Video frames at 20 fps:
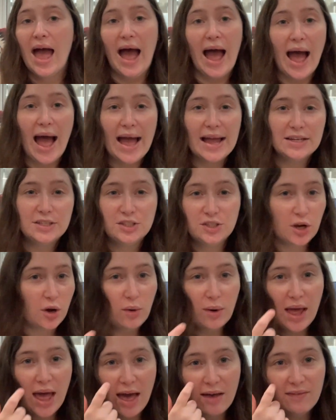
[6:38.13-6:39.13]
I
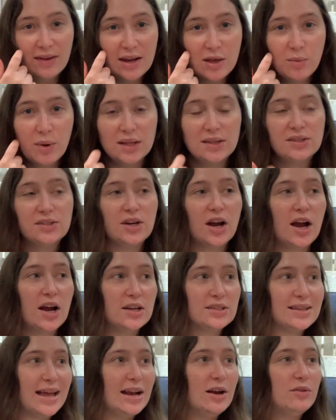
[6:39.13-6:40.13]
don't have any 1 stars.
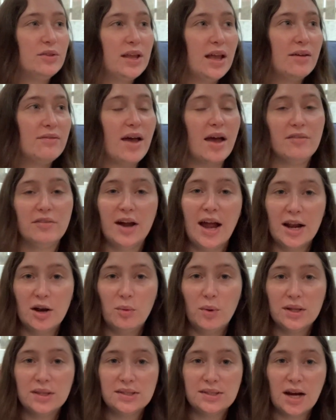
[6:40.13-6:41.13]
I don't think I've ever had a
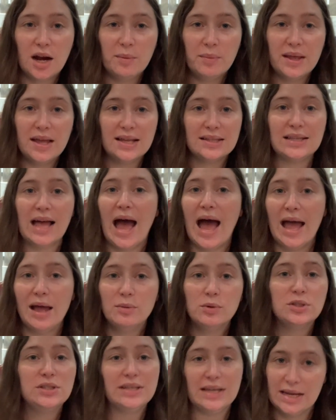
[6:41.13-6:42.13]
1 star because I
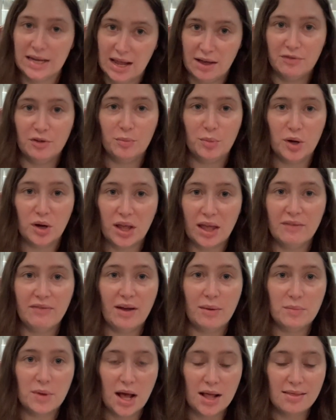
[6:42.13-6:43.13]
will DNF a book if
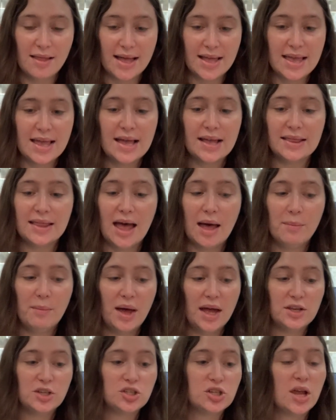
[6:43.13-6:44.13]
I'm not liking it that
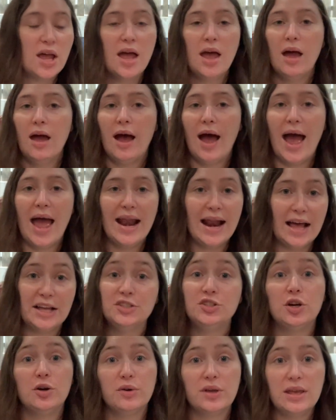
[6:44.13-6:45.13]
much. And I
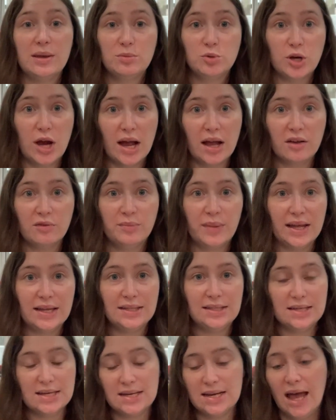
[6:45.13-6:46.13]
don't keep track of my
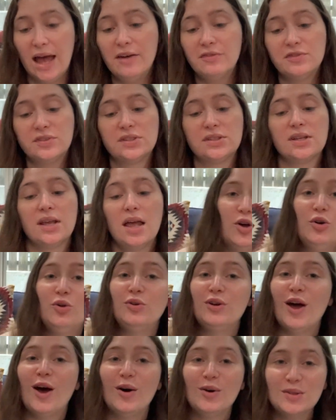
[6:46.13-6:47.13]
DNFs. Who
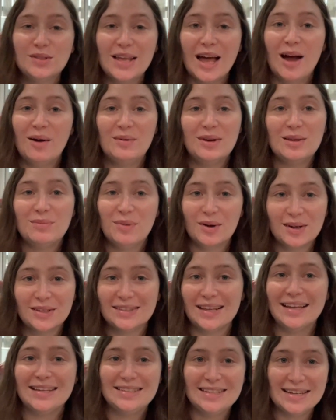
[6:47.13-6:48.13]
knows how many books
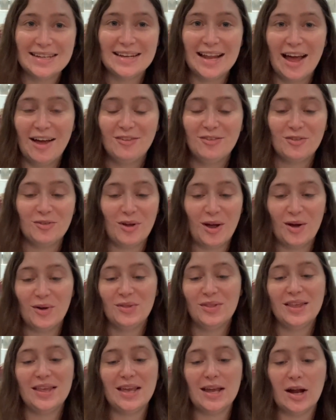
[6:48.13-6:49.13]
I DNF
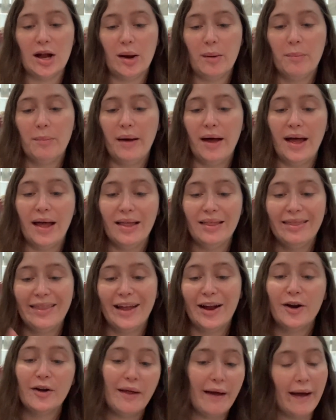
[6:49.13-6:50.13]
throughout the year, but
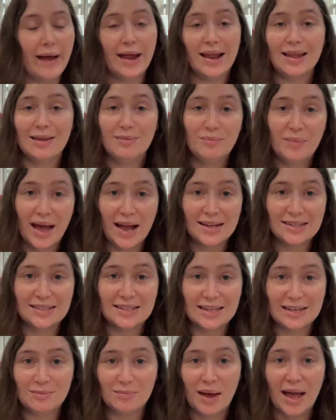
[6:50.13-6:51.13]
they're not
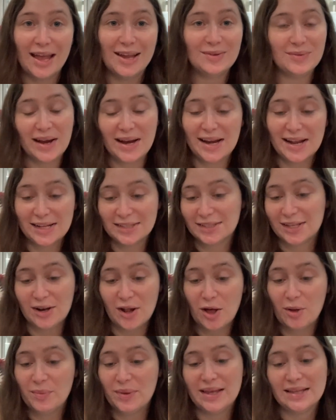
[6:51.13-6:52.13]
impacting my ratings at
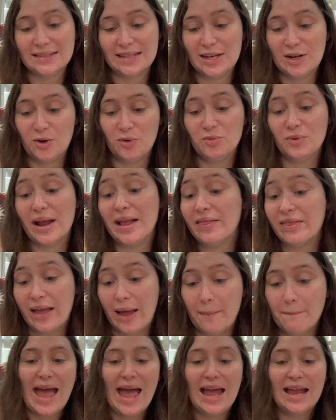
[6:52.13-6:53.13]
all because I don't rate
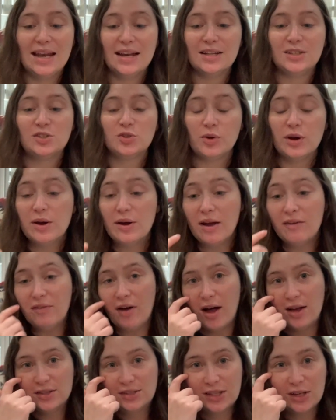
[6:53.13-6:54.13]
them. And Storygraph
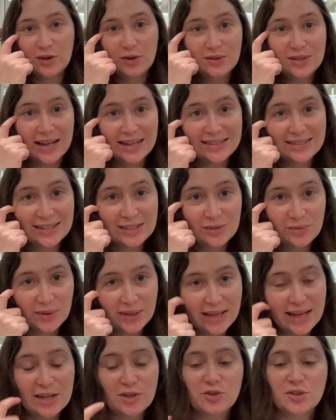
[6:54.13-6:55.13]
also does this
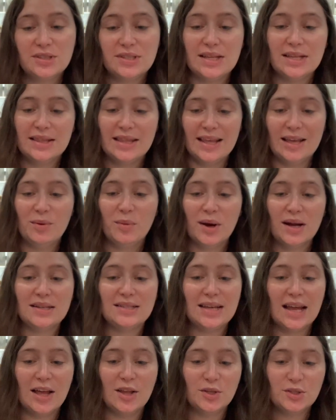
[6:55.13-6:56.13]
really interesting thing where it
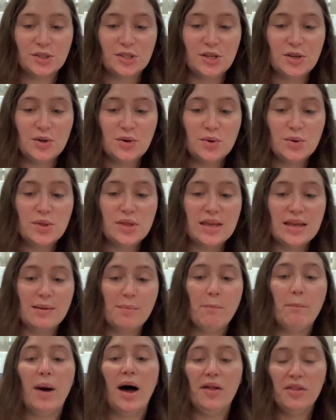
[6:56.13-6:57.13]
tells you the
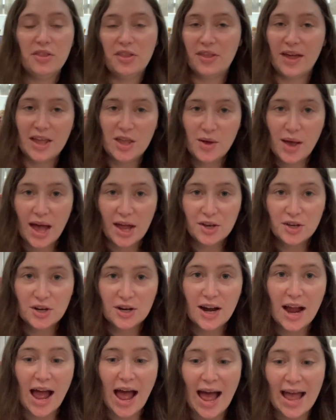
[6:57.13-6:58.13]
month that you had your
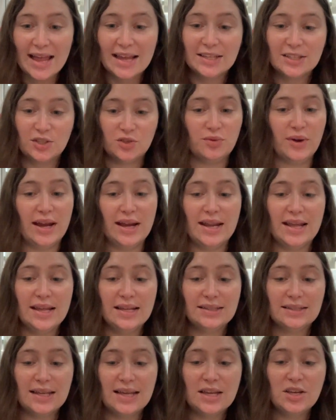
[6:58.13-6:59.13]
highest
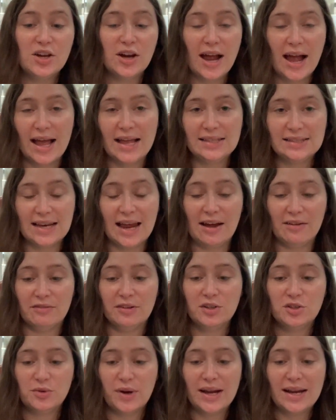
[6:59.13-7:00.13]
ratings in, your highest
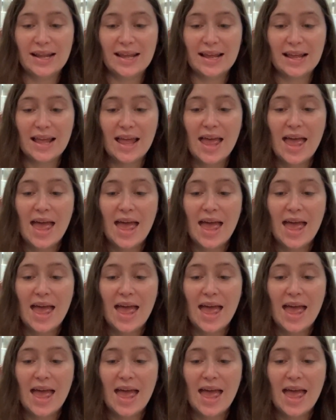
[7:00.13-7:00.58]
average rating.